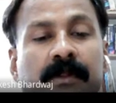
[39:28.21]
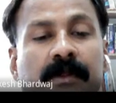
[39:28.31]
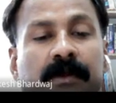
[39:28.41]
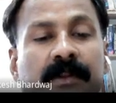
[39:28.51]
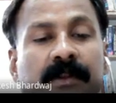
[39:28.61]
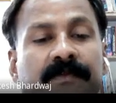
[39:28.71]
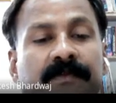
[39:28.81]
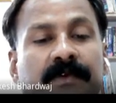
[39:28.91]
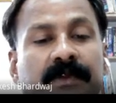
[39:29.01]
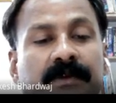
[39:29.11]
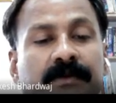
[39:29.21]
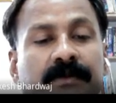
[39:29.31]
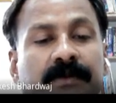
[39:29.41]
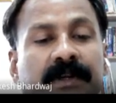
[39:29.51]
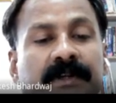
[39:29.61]
Rutherford
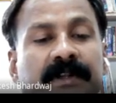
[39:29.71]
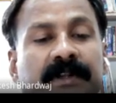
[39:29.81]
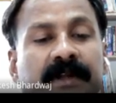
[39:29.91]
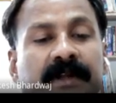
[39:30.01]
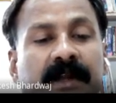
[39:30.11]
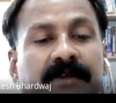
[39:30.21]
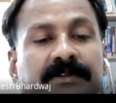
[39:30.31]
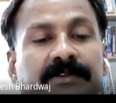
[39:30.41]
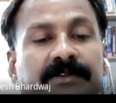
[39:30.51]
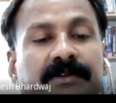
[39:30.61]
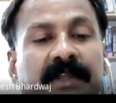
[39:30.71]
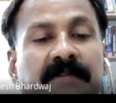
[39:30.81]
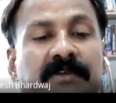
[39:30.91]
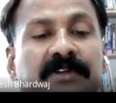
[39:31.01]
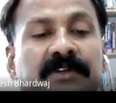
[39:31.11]
concluded that hydrogen nuclei
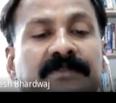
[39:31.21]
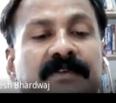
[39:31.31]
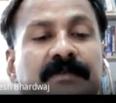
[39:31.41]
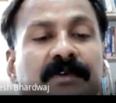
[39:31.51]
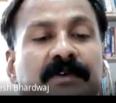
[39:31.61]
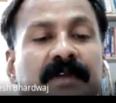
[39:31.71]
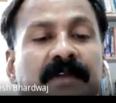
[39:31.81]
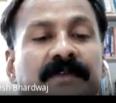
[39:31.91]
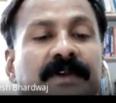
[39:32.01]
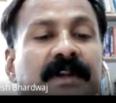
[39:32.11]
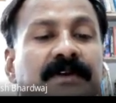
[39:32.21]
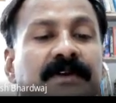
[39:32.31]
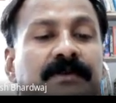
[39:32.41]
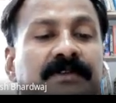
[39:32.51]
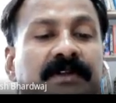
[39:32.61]
emerged from nuclei of the
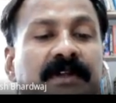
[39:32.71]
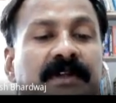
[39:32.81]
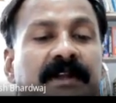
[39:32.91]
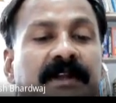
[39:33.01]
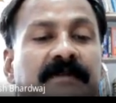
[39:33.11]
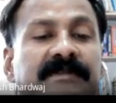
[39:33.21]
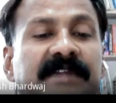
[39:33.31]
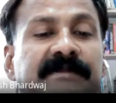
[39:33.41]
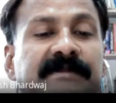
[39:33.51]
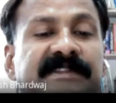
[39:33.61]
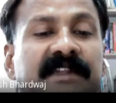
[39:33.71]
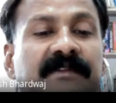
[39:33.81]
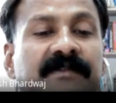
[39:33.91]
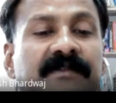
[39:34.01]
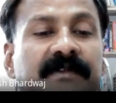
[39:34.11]
nitrogen atoms themselves.
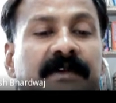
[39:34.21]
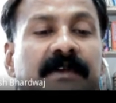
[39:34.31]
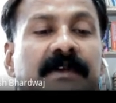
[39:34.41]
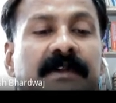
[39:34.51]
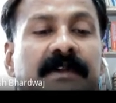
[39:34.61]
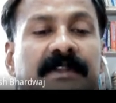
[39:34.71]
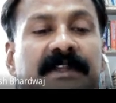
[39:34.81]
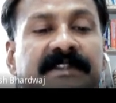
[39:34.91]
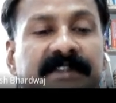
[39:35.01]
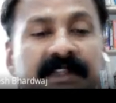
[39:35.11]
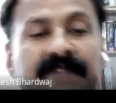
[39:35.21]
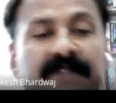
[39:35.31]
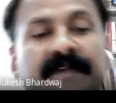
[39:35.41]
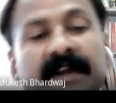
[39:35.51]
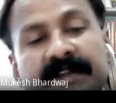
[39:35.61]
That is, in
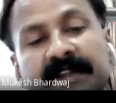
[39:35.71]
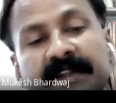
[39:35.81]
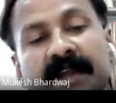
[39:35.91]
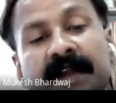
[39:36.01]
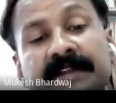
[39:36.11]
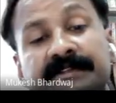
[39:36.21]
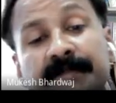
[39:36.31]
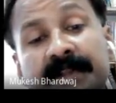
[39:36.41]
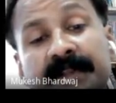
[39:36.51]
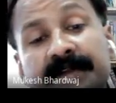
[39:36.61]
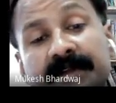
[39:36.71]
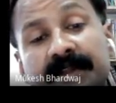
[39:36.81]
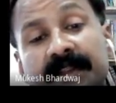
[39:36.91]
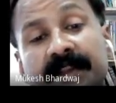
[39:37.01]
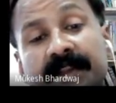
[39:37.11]
effect, he had a split
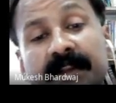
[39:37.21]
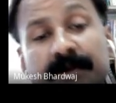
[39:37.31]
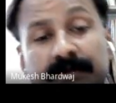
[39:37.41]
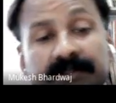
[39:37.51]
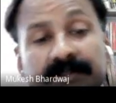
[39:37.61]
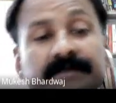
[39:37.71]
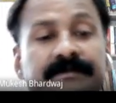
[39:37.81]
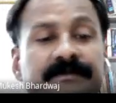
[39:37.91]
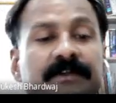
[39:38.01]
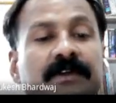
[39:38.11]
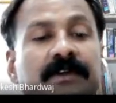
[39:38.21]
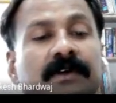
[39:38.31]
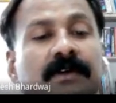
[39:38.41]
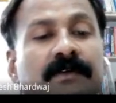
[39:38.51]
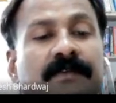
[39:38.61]
in nitrogen.
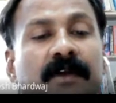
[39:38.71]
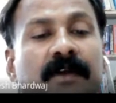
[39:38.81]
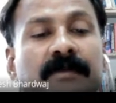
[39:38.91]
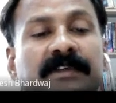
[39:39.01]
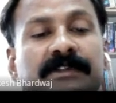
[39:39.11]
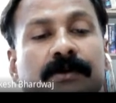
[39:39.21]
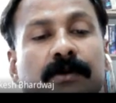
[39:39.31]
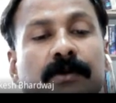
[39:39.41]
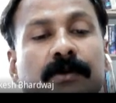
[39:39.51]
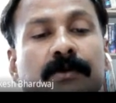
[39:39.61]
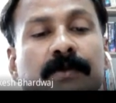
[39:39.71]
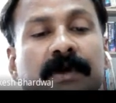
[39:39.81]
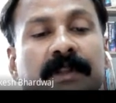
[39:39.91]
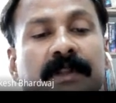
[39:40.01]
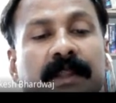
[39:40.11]
From his own
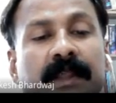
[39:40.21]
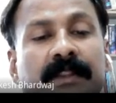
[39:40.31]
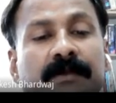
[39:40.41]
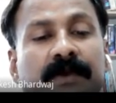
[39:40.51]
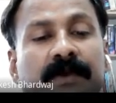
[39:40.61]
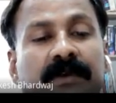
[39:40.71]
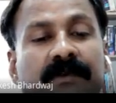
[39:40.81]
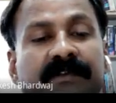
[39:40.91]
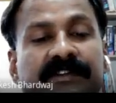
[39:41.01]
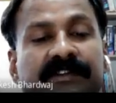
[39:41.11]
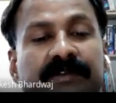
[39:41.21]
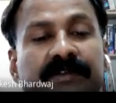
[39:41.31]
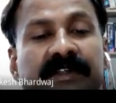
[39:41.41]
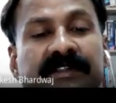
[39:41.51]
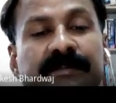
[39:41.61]
work and the work of his
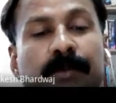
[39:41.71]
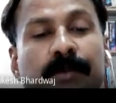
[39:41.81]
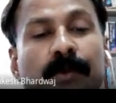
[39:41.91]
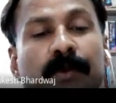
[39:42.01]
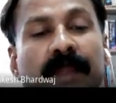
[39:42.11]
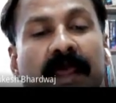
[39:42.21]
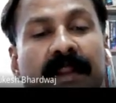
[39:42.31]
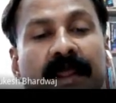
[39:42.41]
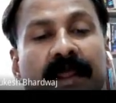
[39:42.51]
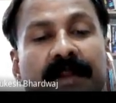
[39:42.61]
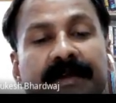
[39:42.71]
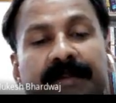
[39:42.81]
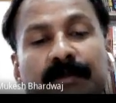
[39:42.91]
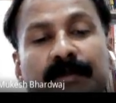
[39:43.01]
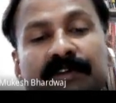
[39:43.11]
students Bohr and Henry
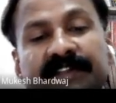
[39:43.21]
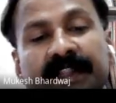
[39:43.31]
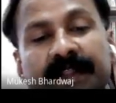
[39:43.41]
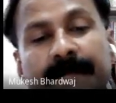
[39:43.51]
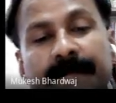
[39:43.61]
Moseley,